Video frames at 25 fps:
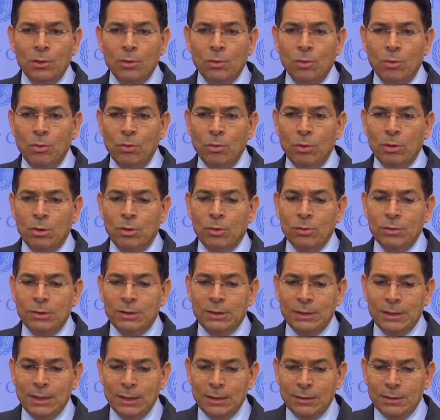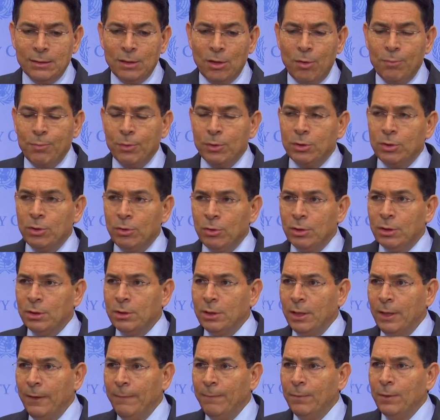to seize the
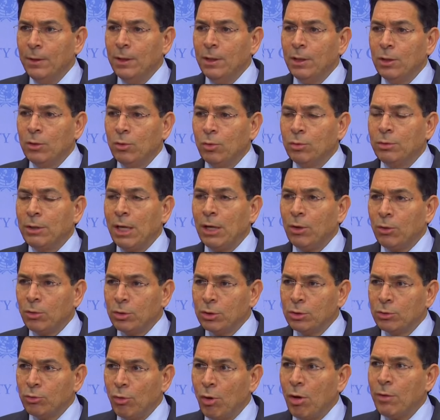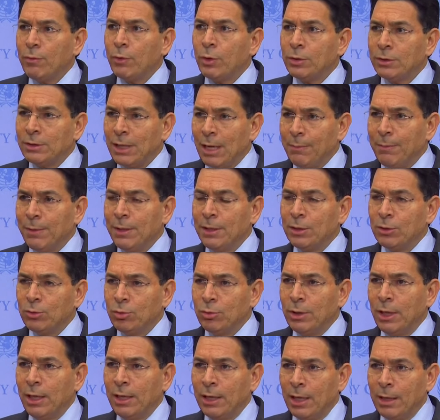opportunity to take control of what's happening
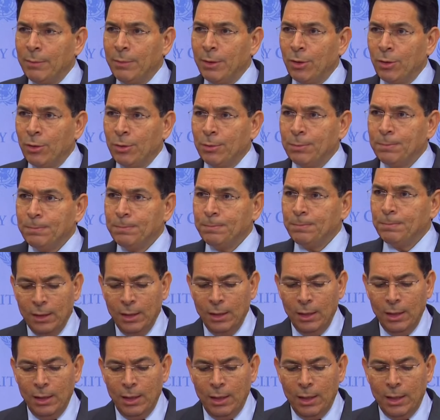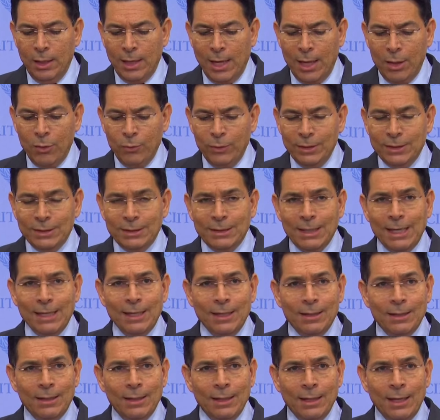today in Lebanon. And as we
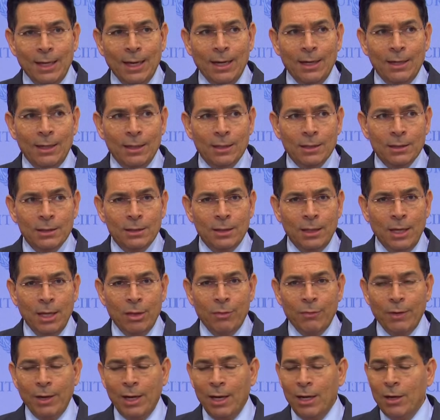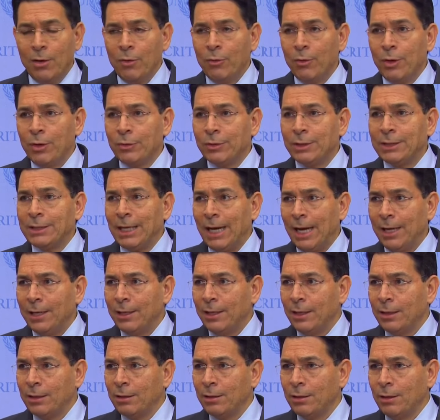stated earlier, Israel will
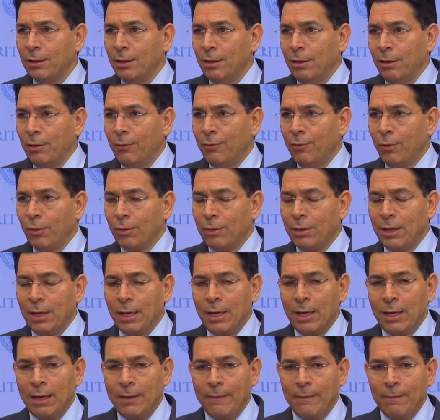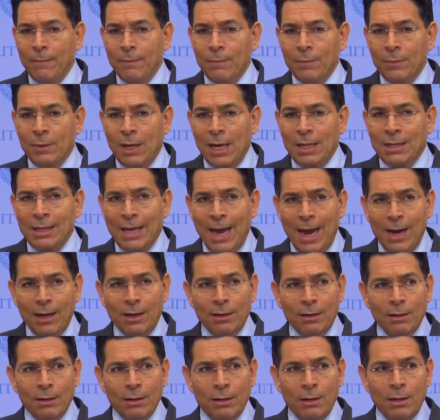retaliate for the
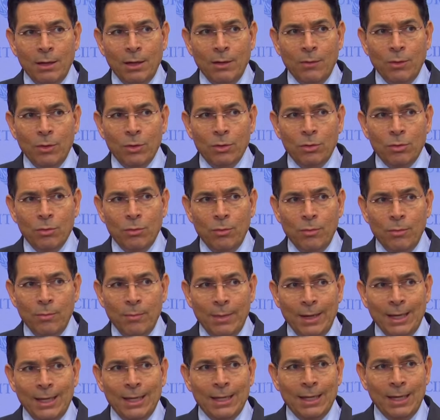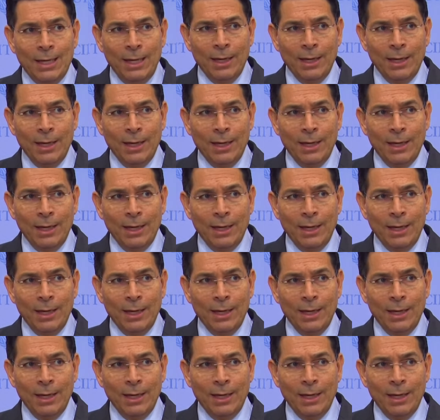attack, and I want to make it